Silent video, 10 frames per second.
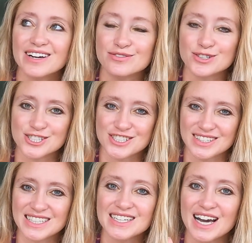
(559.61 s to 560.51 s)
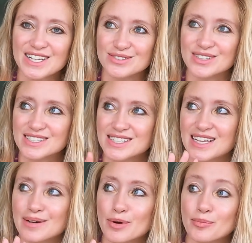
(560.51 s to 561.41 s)
unfortunately he kind of was
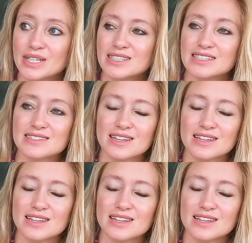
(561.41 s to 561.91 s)
in that moment.